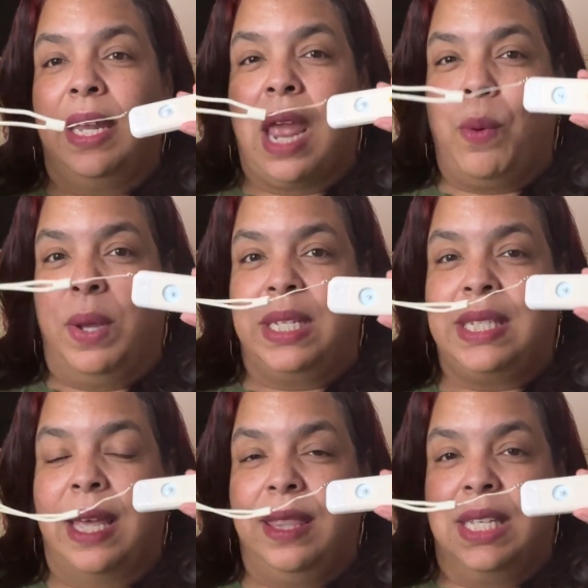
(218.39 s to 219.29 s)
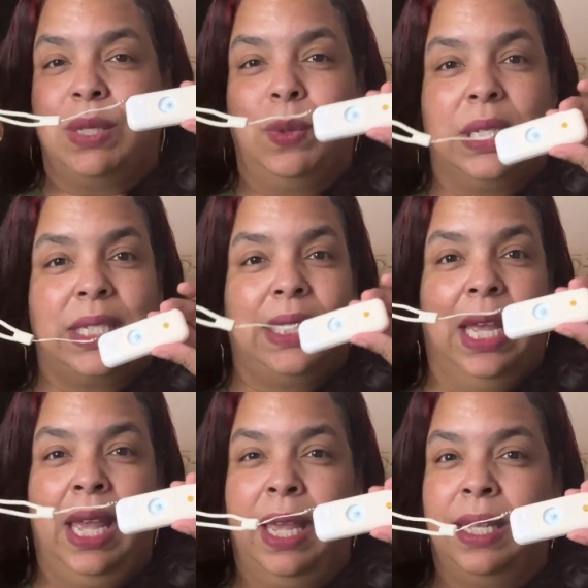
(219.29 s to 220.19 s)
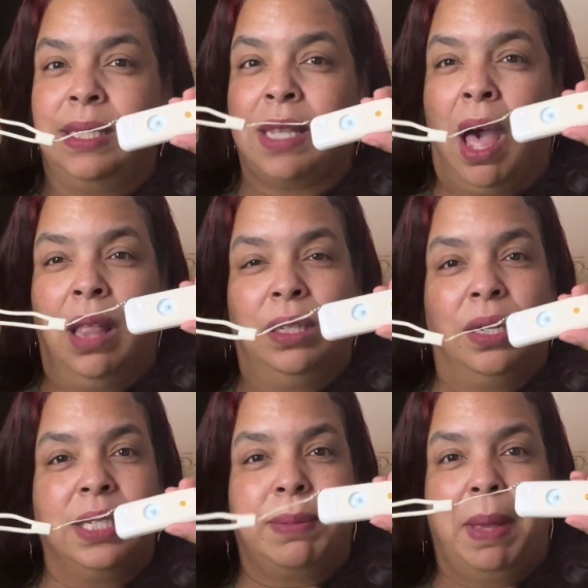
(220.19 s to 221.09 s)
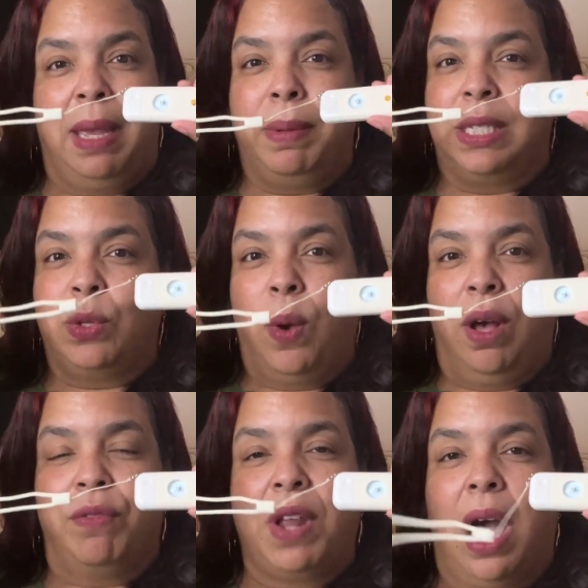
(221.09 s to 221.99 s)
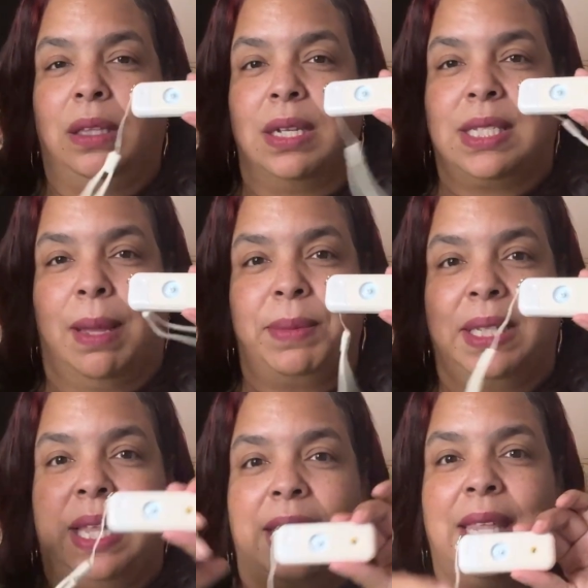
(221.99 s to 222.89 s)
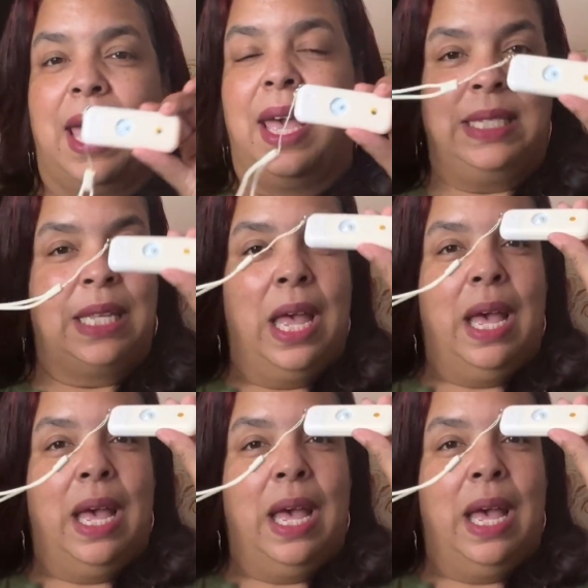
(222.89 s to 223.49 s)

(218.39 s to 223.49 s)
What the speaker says: I want to say this was $10, maybe $12, something like that.